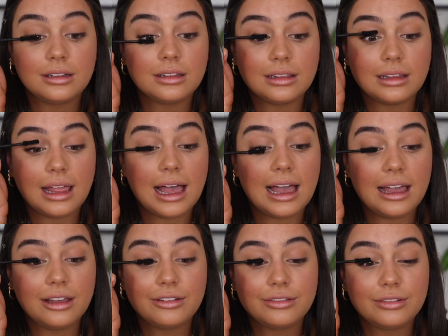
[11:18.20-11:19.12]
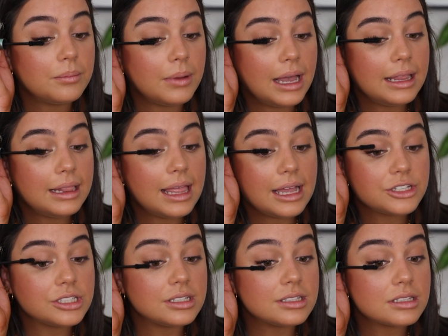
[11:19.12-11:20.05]
life. My
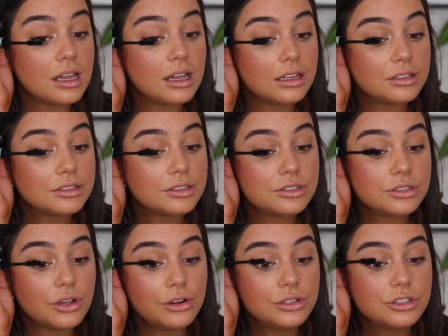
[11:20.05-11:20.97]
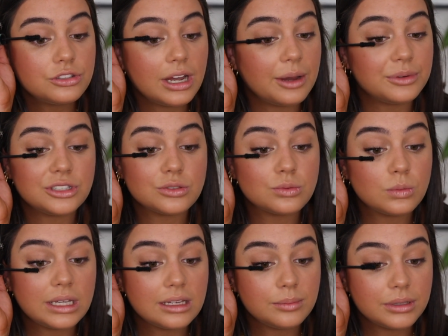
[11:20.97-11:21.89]
lashes are so straight, which is
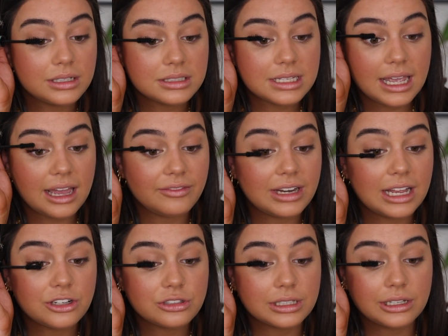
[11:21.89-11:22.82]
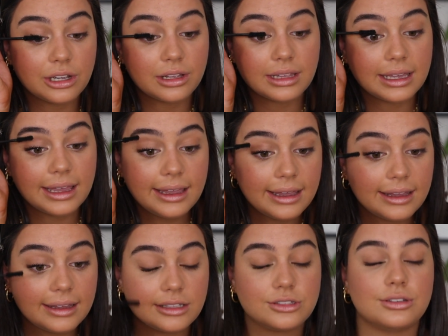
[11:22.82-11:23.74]
weird because I have naturally curly
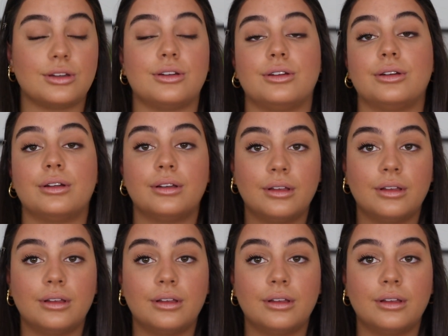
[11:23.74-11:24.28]
hair, so...